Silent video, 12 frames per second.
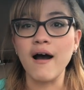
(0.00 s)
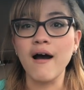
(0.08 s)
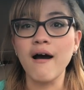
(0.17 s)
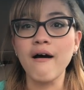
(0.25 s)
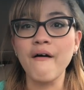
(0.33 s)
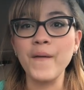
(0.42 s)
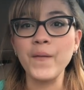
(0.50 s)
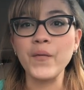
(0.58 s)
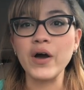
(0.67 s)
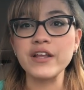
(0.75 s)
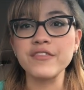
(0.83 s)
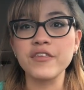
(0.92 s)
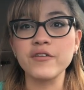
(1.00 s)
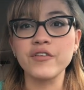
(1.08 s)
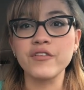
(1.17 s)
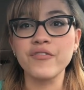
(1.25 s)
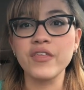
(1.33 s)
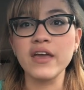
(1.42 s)
what is the
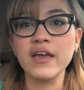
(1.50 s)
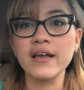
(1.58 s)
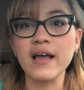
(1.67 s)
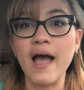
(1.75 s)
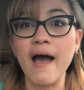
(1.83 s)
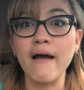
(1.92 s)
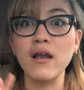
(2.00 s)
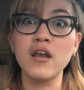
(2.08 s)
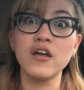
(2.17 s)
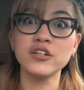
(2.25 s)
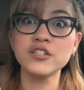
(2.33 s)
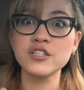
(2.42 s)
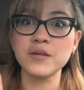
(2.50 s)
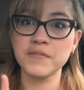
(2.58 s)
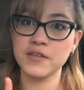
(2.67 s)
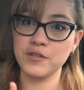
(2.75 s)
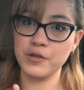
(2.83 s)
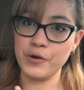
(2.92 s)
other thing? I learned
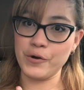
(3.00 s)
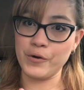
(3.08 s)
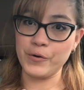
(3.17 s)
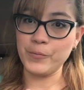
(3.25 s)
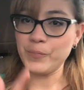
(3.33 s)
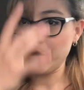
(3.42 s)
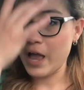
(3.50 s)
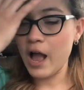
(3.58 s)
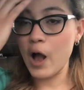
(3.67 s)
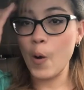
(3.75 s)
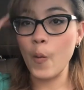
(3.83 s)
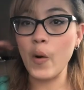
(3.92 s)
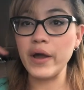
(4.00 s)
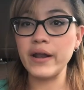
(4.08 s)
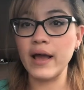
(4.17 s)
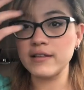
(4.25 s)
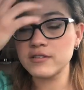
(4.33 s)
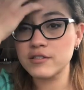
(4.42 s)
something new, and
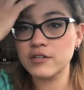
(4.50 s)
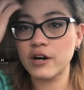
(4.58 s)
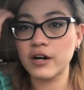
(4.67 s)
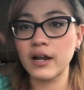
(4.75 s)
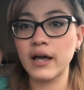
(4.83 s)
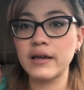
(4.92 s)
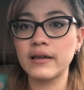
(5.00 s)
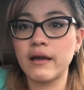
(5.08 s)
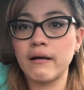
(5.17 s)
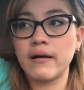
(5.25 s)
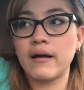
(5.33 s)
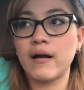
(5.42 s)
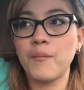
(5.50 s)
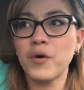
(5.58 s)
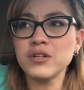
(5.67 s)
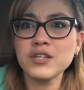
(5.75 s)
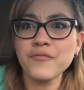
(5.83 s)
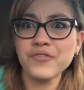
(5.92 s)
when I start, like
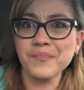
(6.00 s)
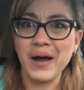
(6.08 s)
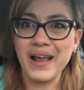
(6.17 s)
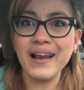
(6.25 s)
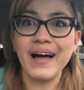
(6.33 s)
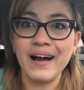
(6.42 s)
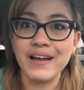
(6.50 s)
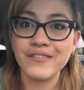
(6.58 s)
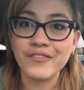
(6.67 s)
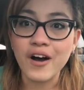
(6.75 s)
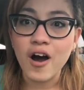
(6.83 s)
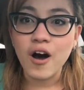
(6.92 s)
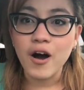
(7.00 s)
most of my life,